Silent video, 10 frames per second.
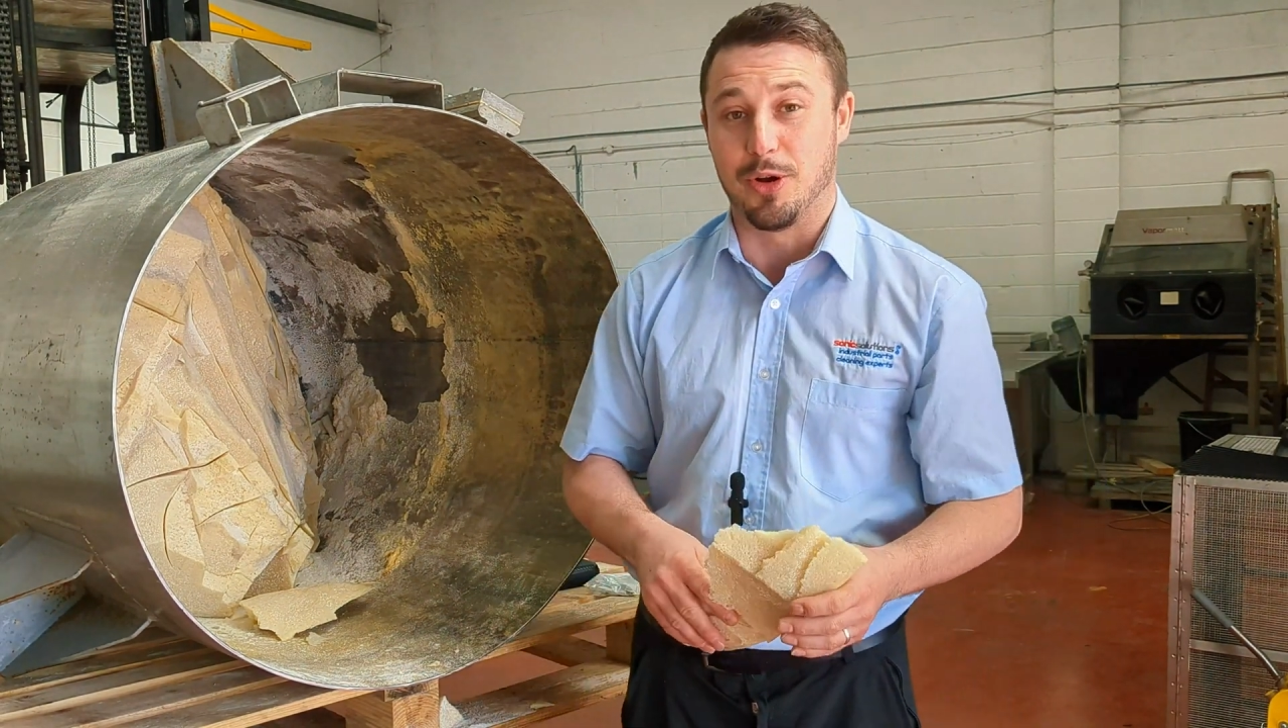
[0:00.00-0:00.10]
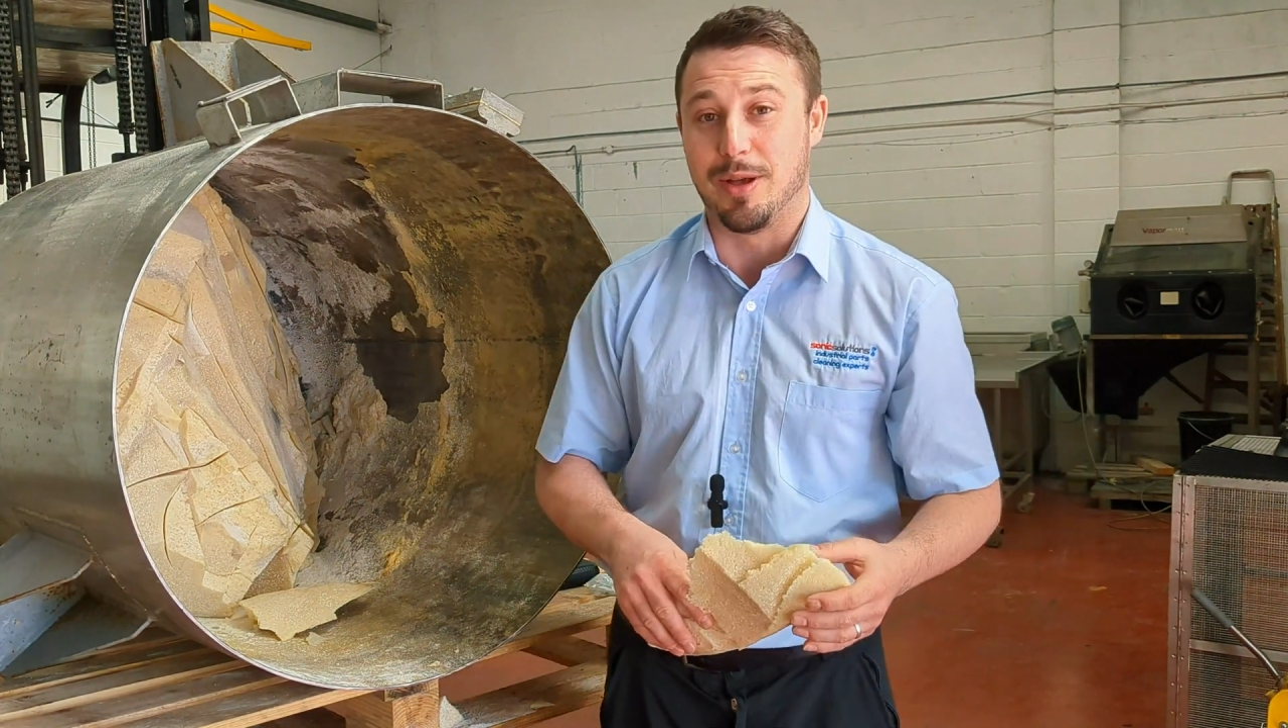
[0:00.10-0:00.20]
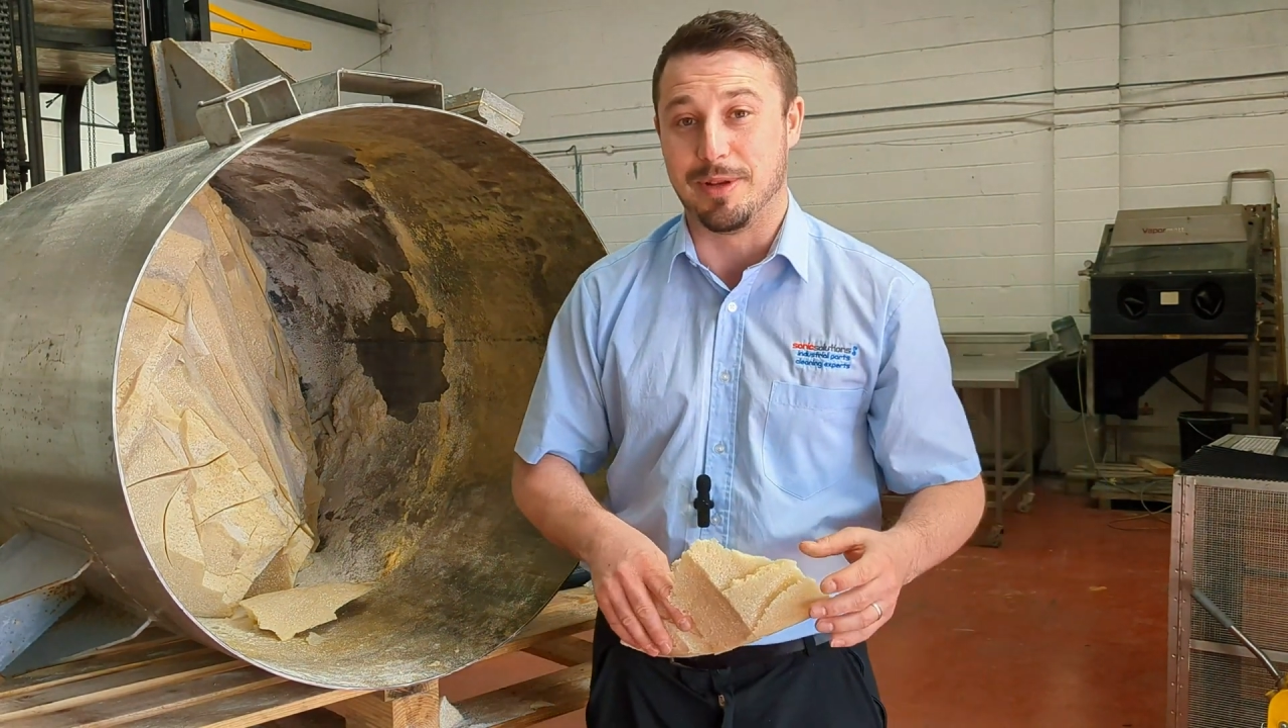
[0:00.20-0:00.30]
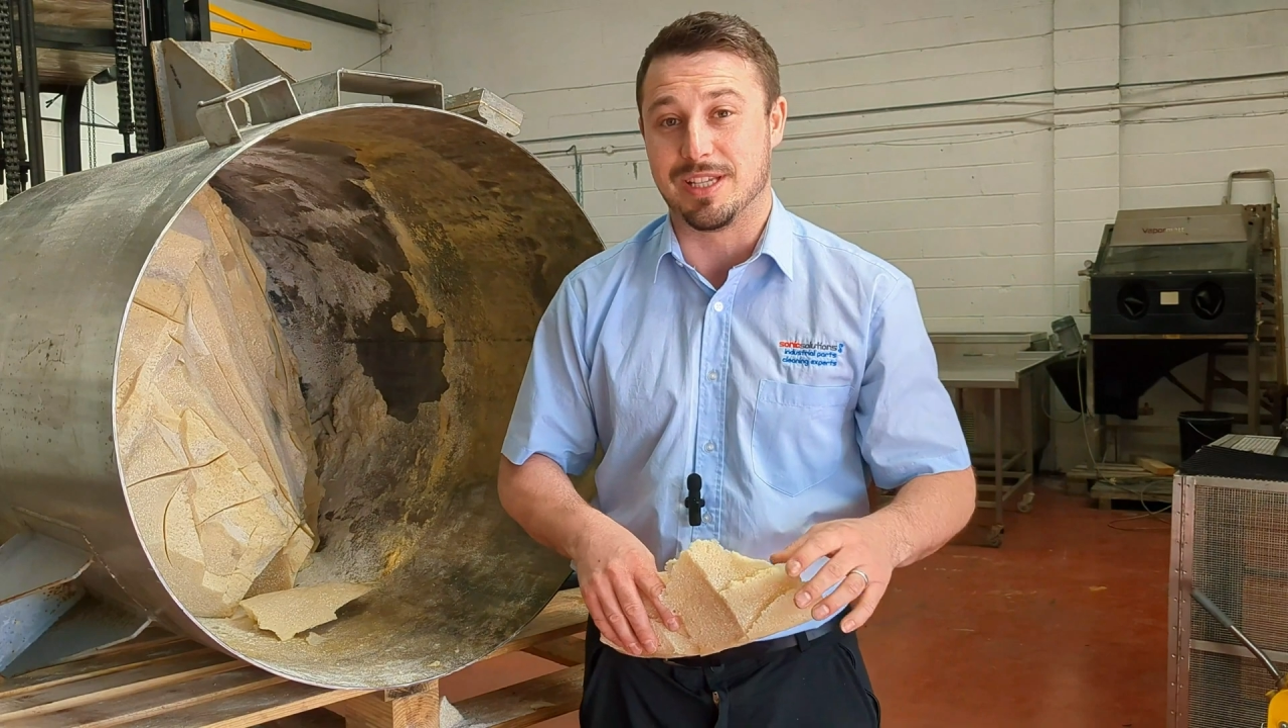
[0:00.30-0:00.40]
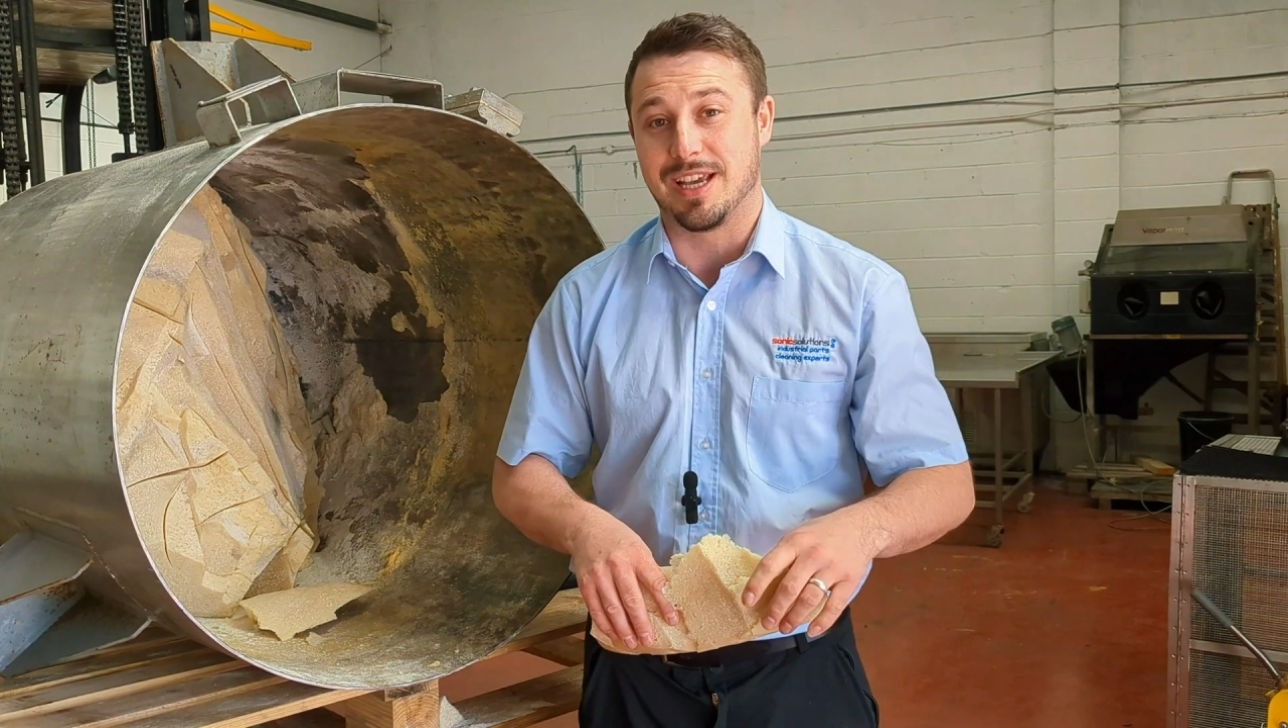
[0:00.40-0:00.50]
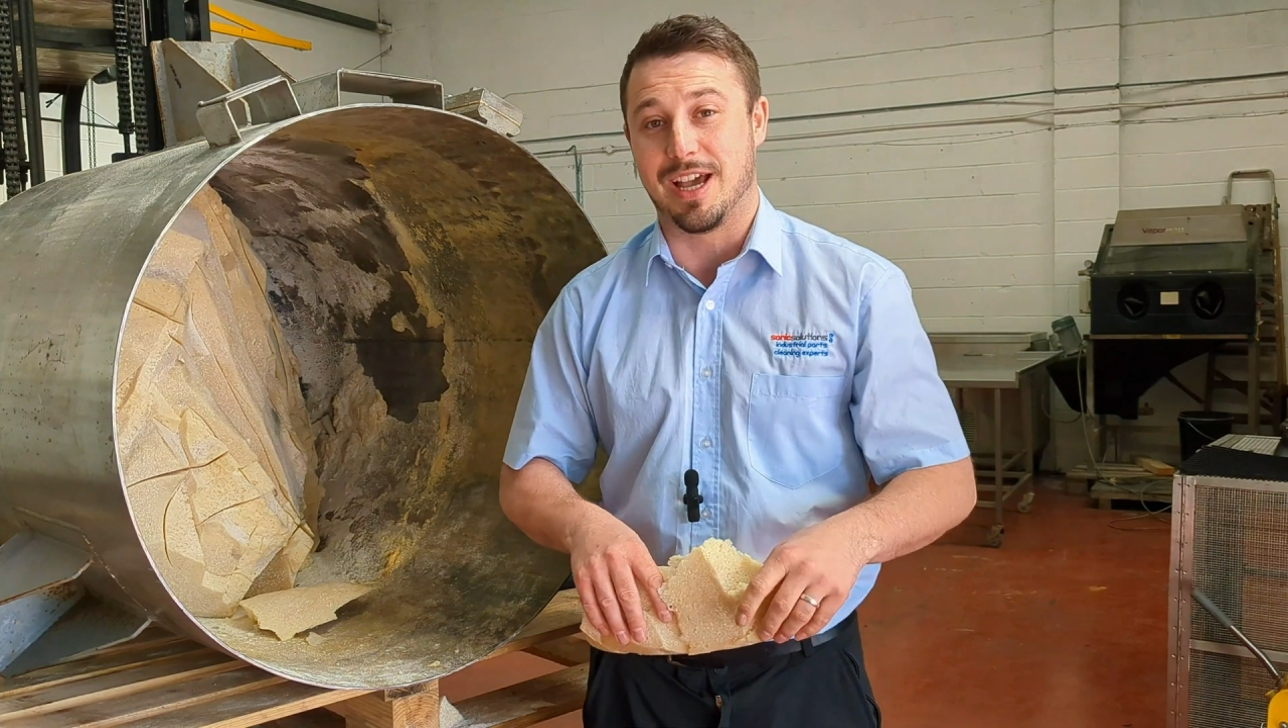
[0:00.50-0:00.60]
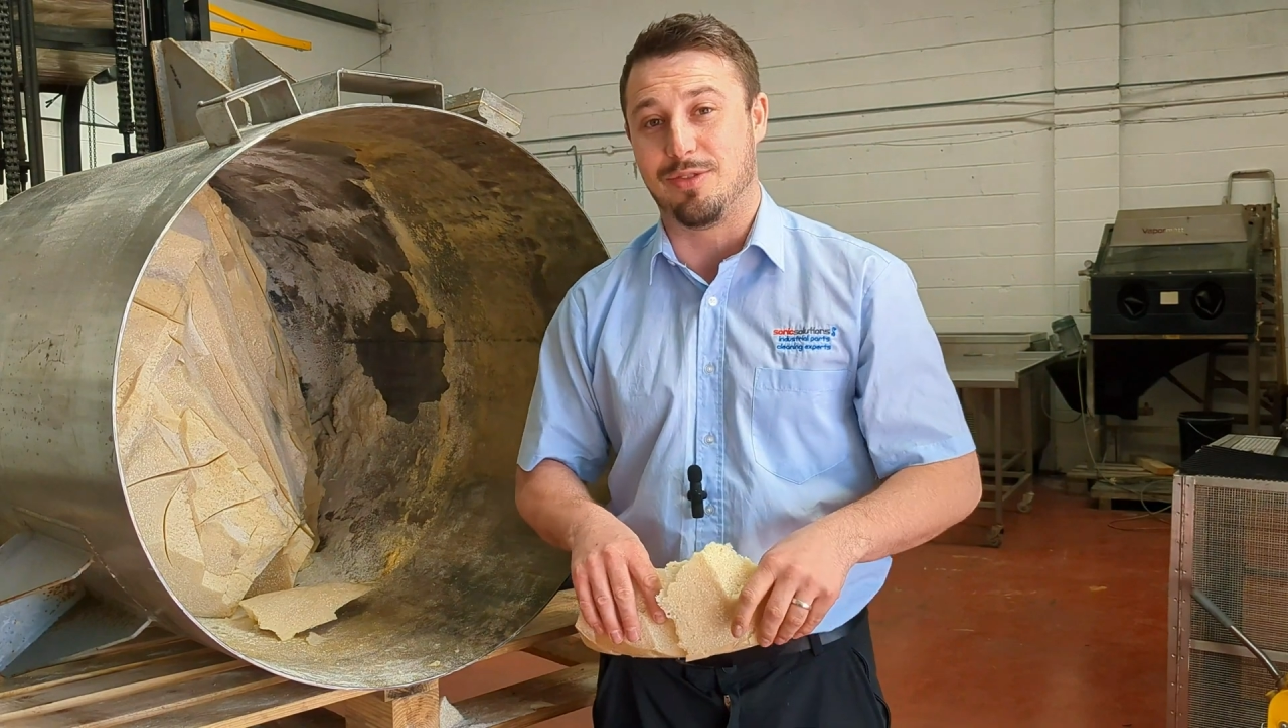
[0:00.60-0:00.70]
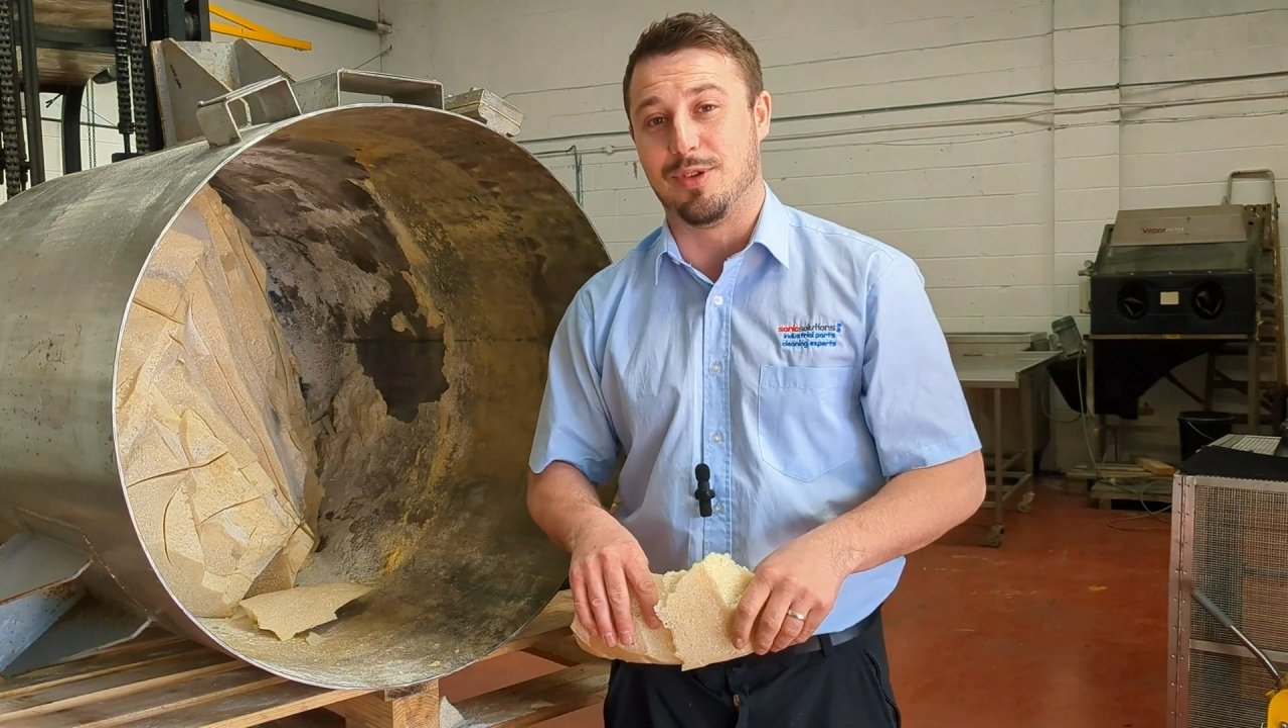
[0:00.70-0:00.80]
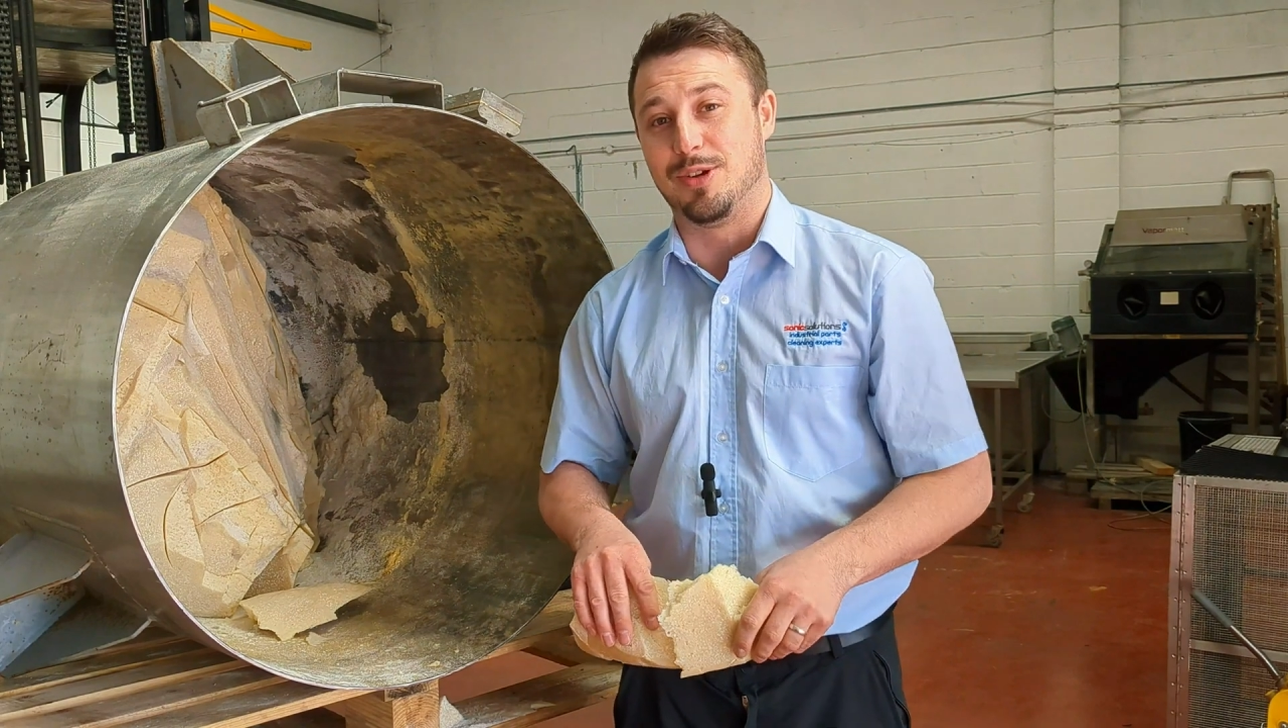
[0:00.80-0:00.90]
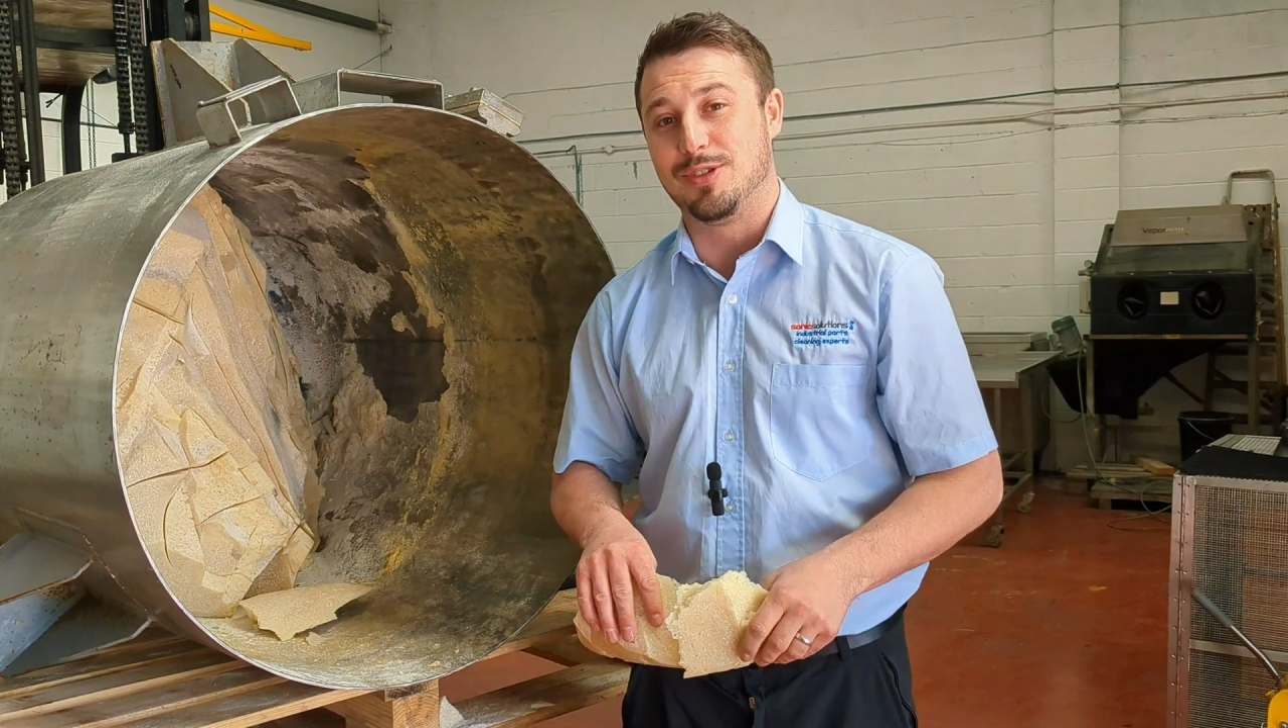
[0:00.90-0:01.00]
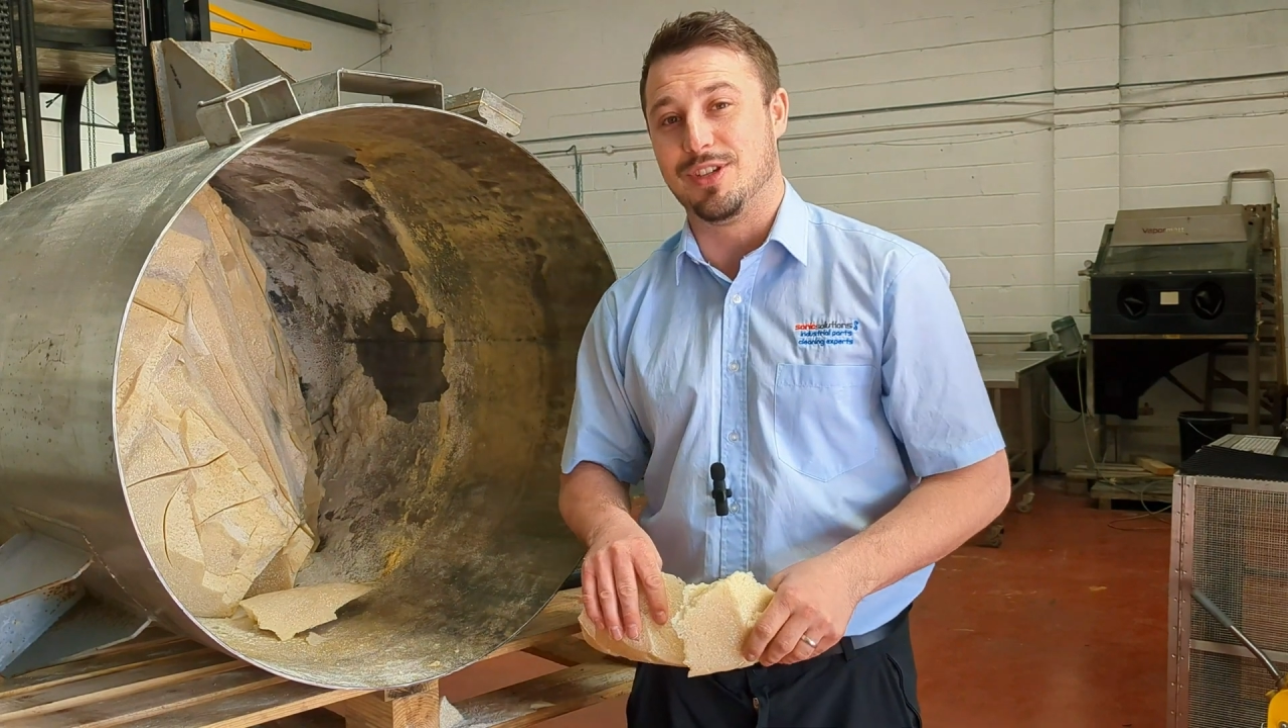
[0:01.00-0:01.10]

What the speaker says: we're aiming to get through.